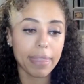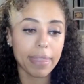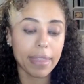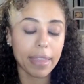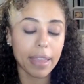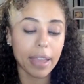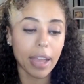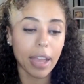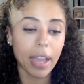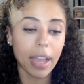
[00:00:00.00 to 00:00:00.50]

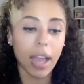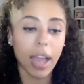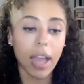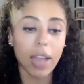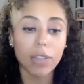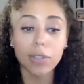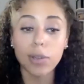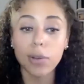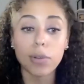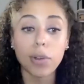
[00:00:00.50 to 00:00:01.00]
I
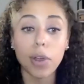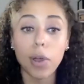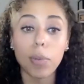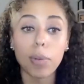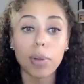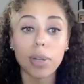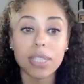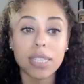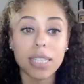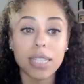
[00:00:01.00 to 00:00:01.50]
don't know
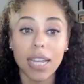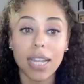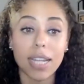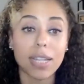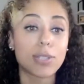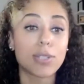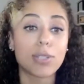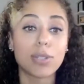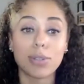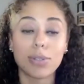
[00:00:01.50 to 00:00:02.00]
what it's
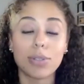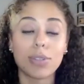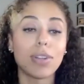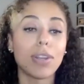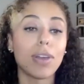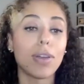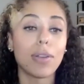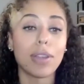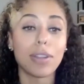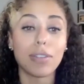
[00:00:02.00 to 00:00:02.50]
like to,
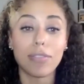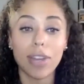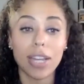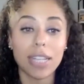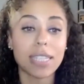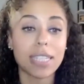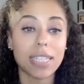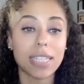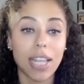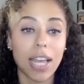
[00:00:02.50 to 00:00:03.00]

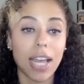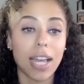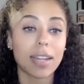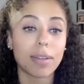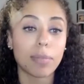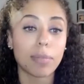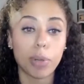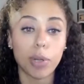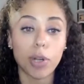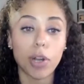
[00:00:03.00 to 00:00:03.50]
invest a lot
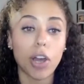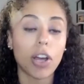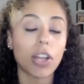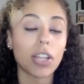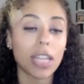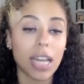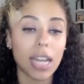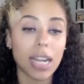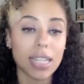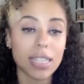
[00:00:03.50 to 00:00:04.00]
and put all
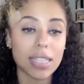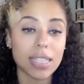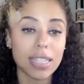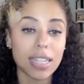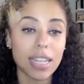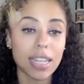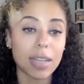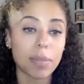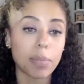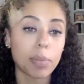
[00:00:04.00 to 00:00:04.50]
that at
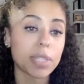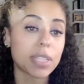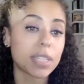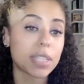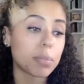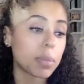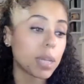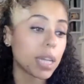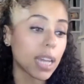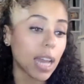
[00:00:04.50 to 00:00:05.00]
stake. But to
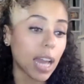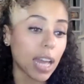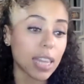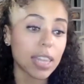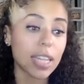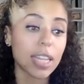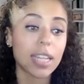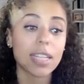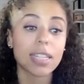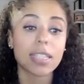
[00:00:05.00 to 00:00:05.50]
me, I
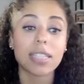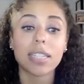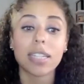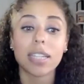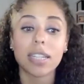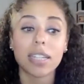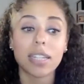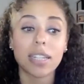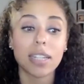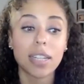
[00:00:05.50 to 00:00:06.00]
think it's
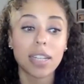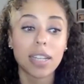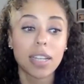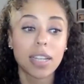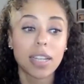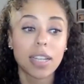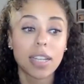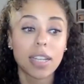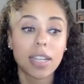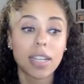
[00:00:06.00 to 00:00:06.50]
in,
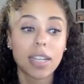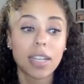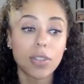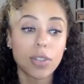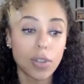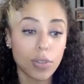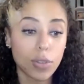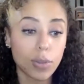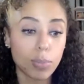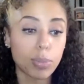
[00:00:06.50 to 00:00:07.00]

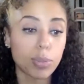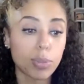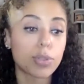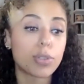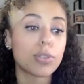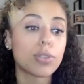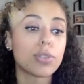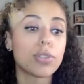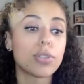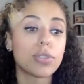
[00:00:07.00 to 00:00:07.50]
the
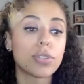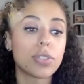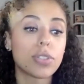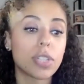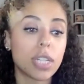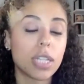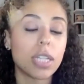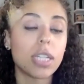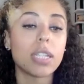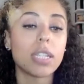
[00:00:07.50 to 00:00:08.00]
producers
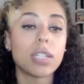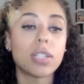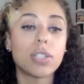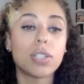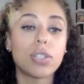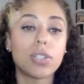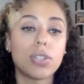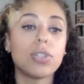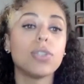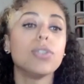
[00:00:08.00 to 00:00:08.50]
need
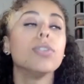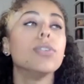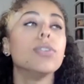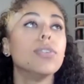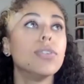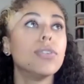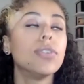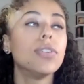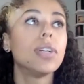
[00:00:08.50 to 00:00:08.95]
to